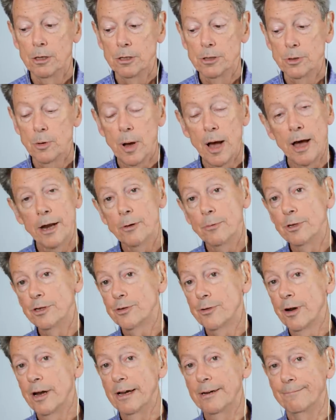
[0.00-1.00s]
So, how do we
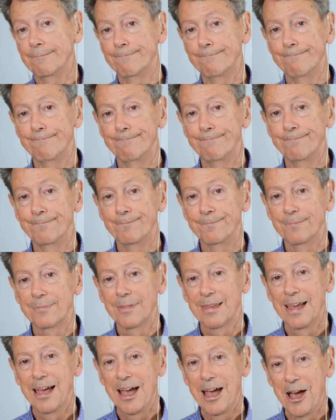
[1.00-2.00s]
train?
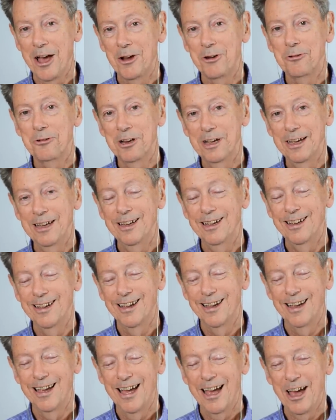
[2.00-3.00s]
How do we
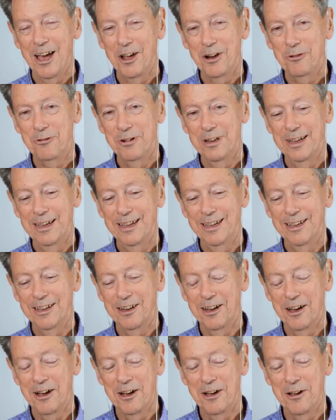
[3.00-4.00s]
how do we
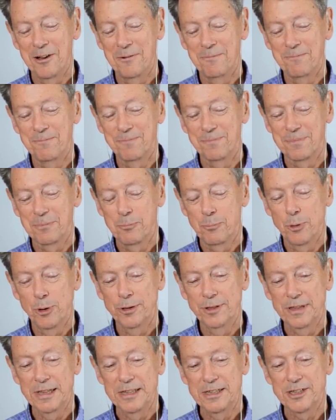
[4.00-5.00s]
um,
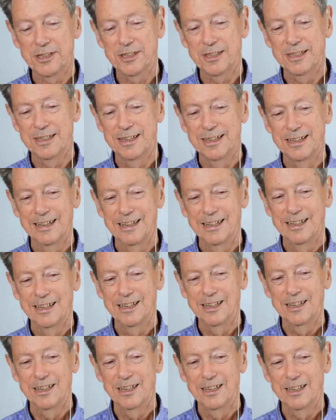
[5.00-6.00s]
put this
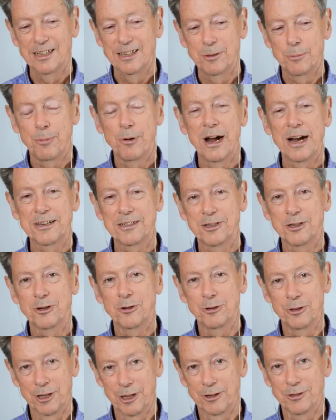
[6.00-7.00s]
to
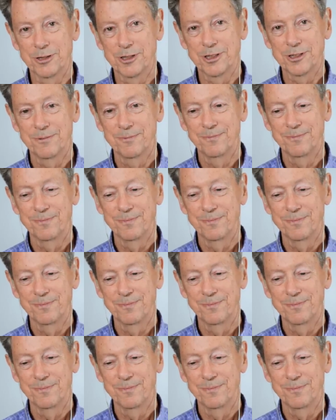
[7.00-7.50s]
practical use?